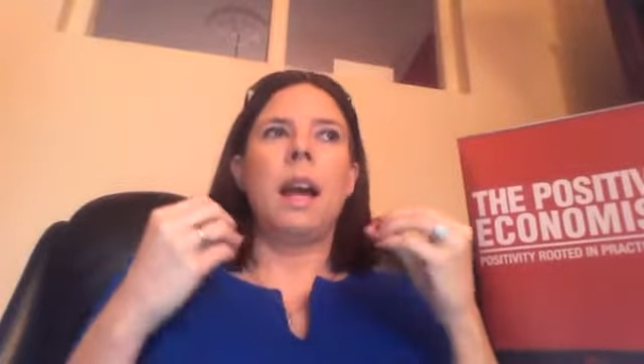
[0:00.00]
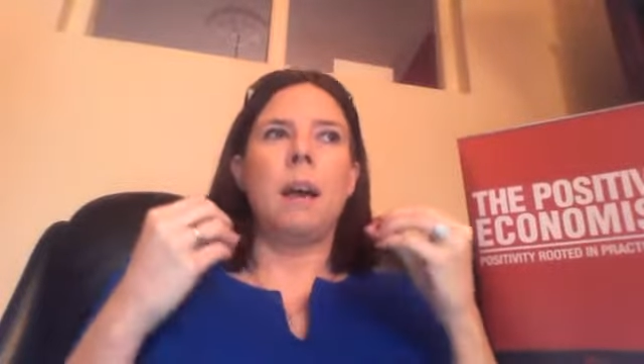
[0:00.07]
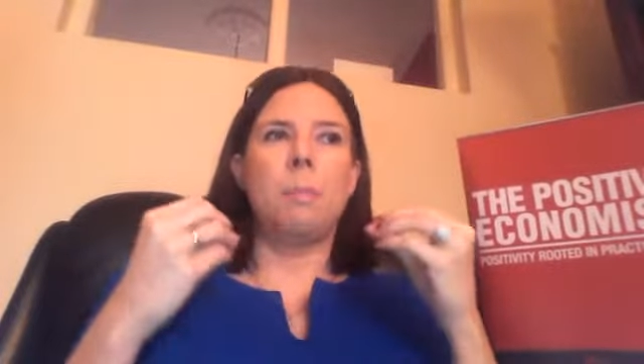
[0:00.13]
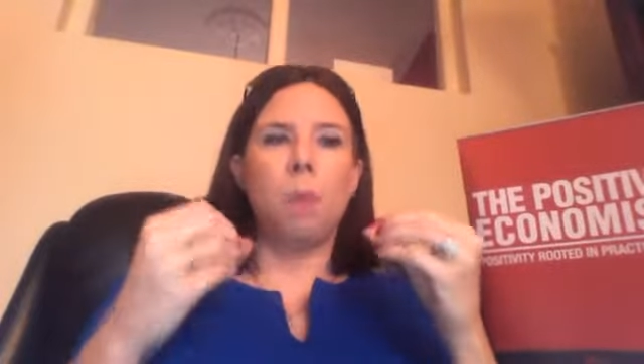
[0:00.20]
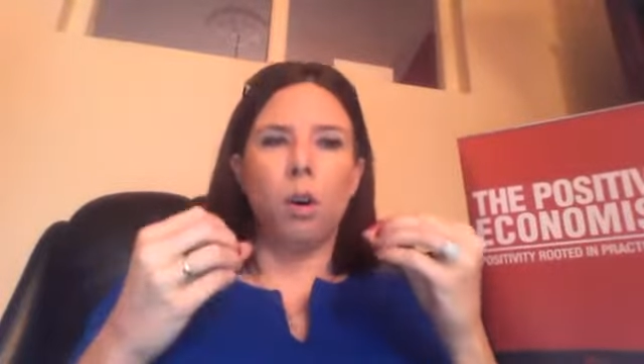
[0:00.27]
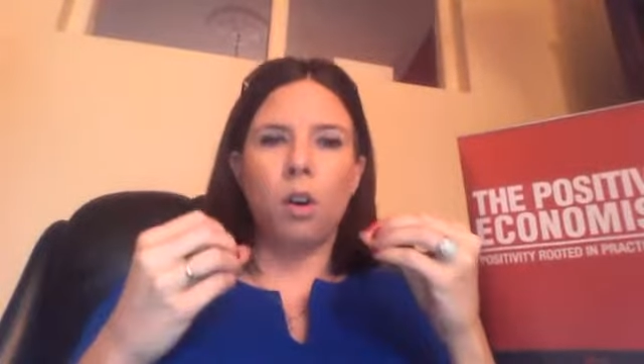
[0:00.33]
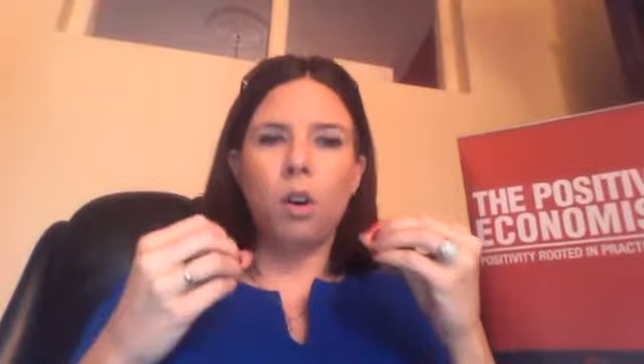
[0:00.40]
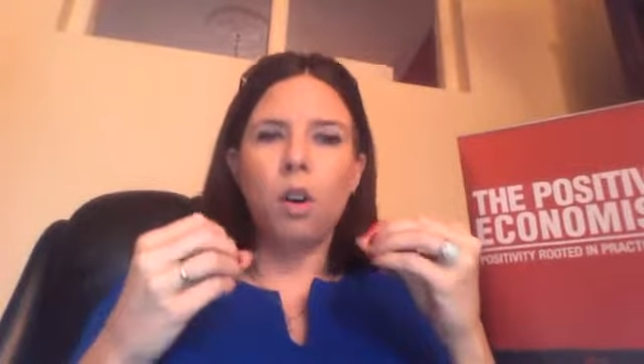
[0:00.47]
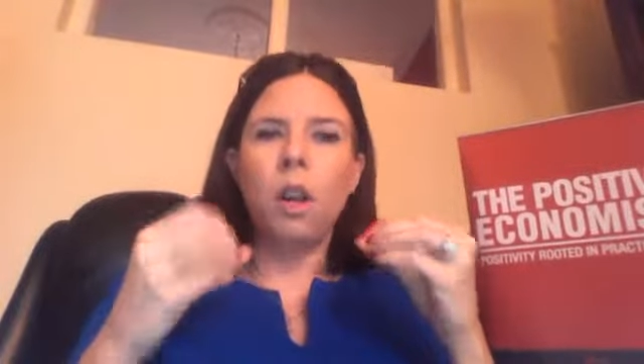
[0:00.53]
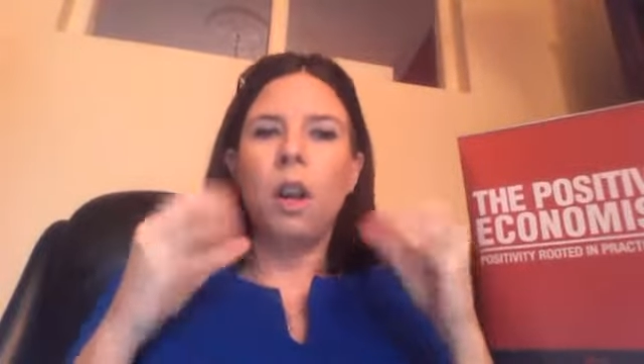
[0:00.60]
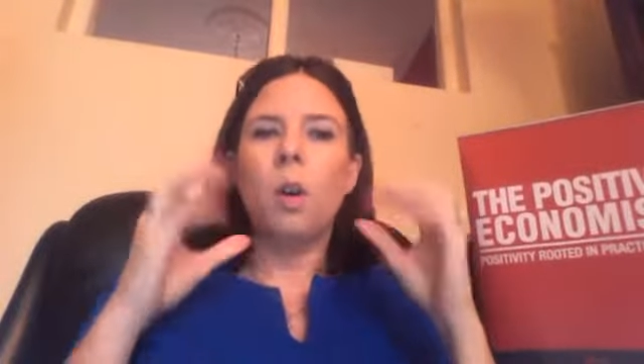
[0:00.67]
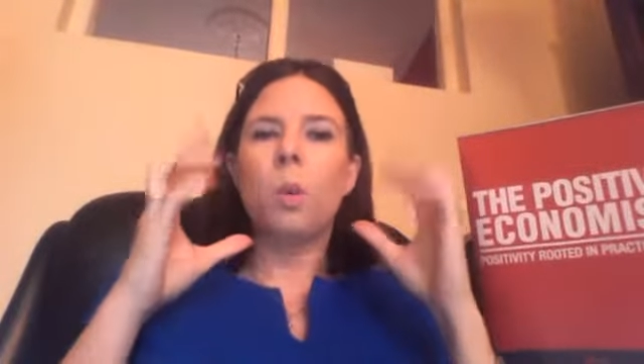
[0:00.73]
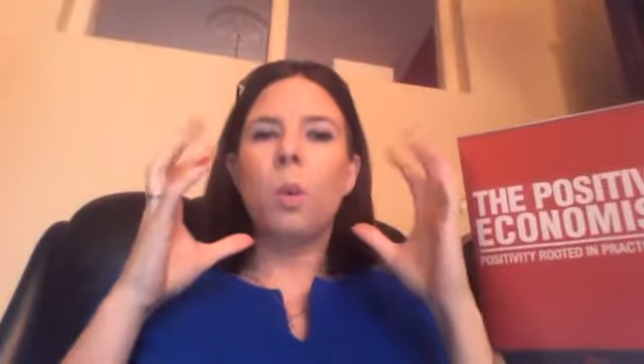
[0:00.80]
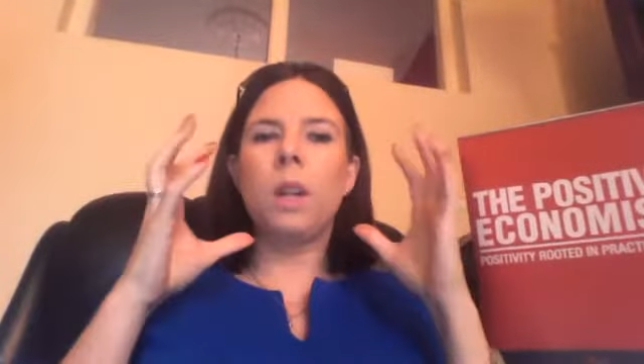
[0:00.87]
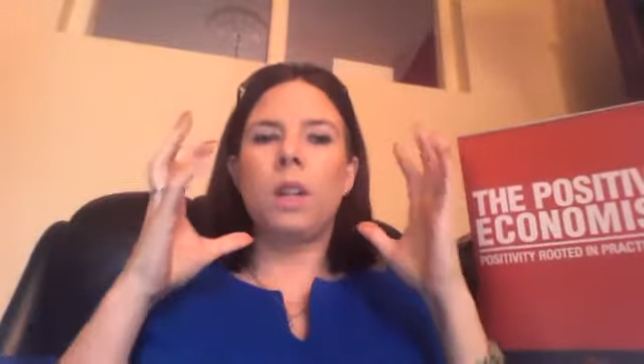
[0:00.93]
a book
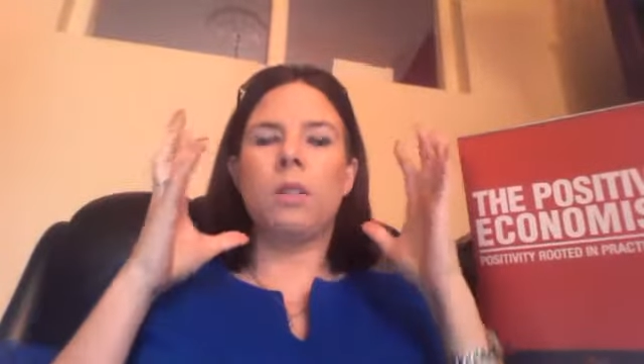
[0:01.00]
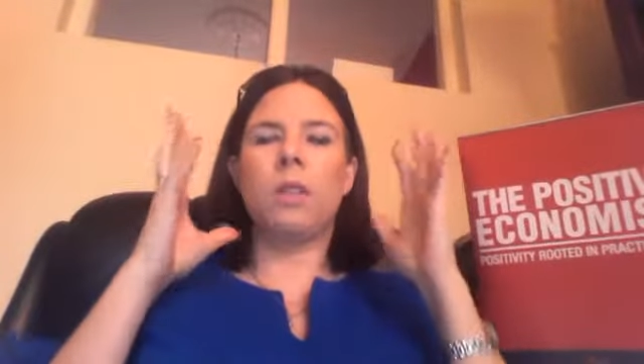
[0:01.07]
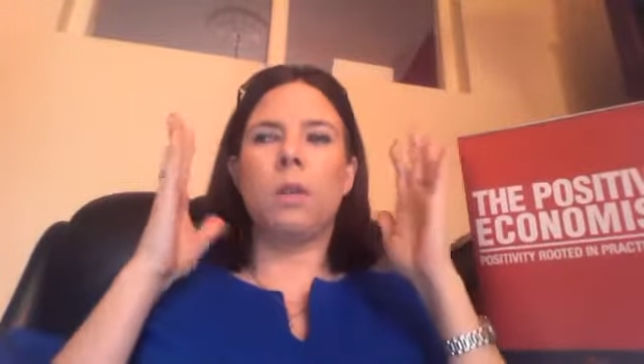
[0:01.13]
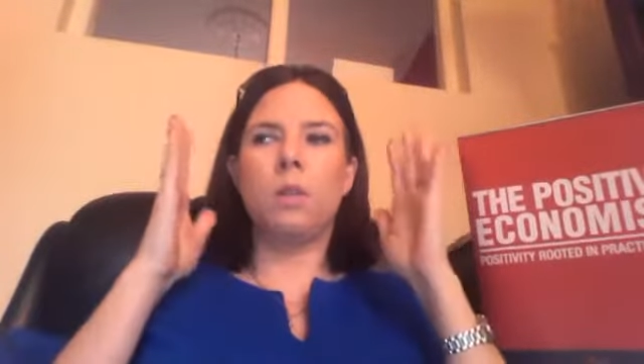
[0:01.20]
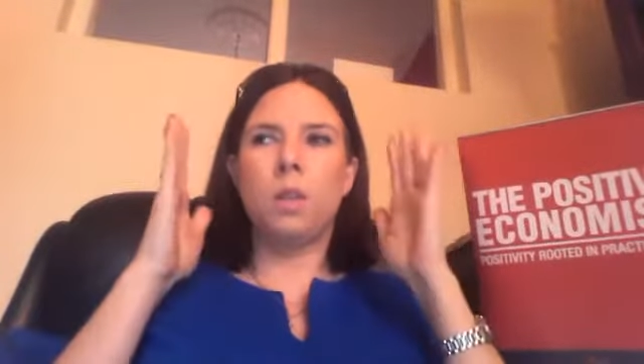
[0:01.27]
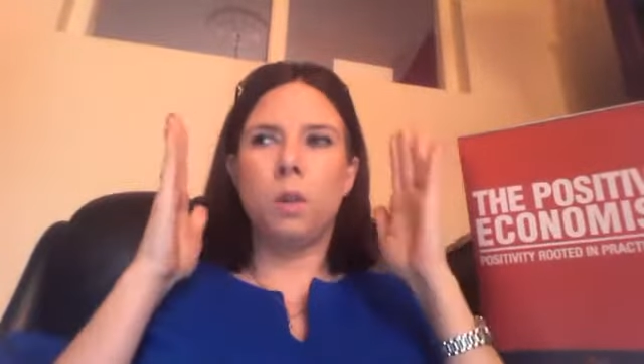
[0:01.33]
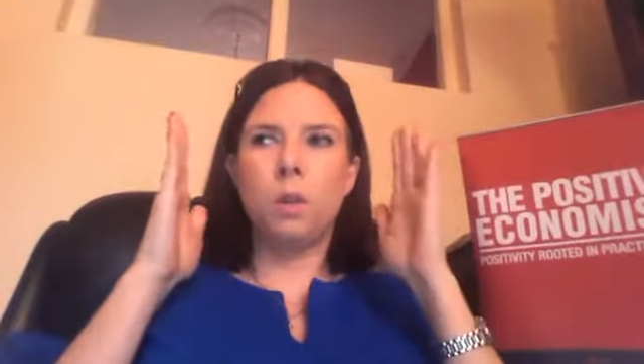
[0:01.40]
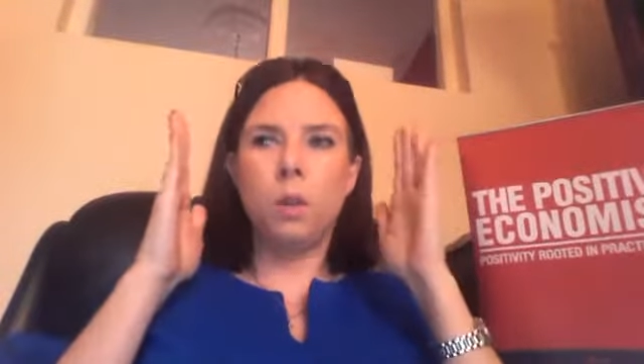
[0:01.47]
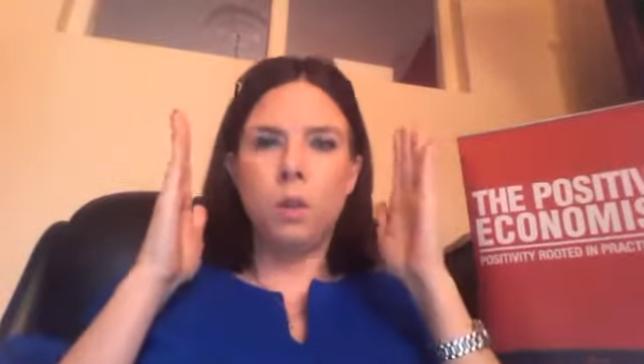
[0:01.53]
with a view to